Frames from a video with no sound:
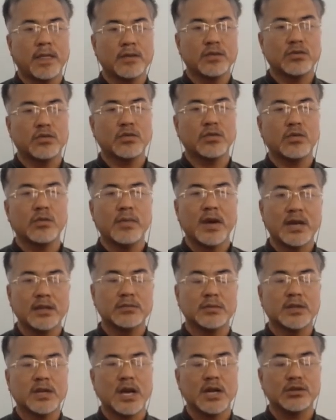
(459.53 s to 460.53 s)
So
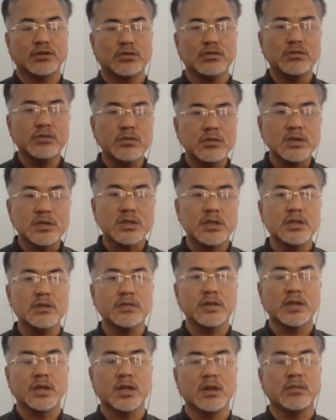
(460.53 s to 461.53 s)
management has to sit
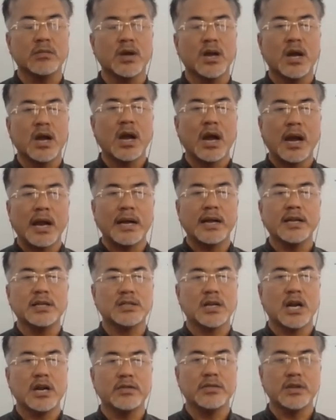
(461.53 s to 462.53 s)
with him and
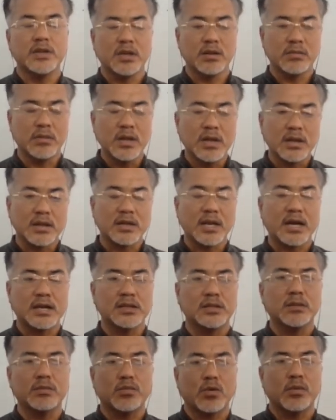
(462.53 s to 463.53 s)
decide with him. That is the
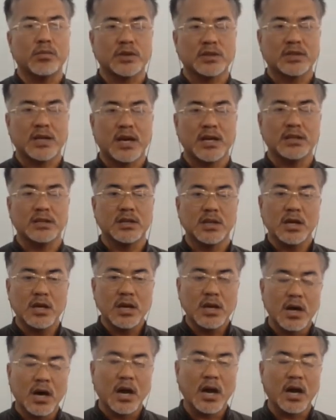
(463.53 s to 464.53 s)
proper science.
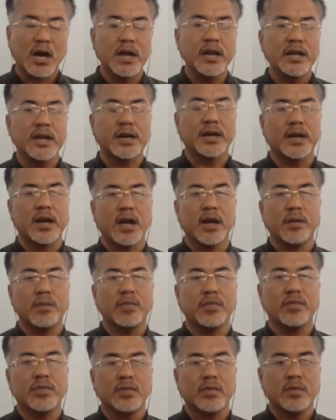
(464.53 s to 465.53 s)
Earlier time,
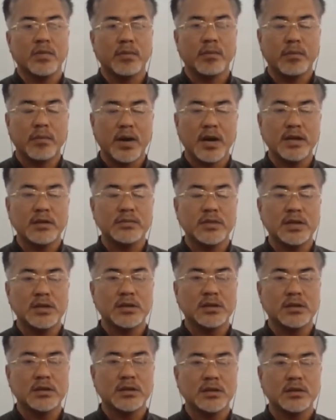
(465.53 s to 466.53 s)
management
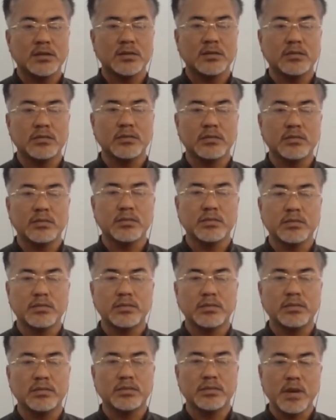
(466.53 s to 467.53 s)

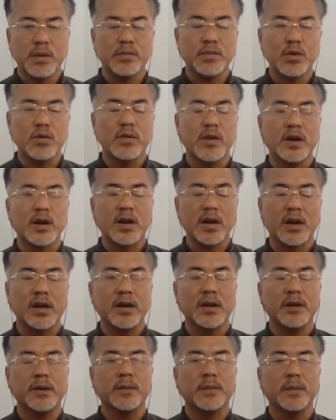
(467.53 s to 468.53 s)
people were
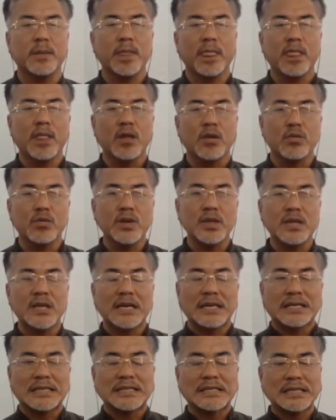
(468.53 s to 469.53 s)
learning with the
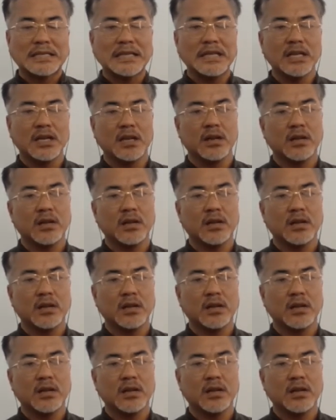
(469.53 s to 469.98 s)
skill,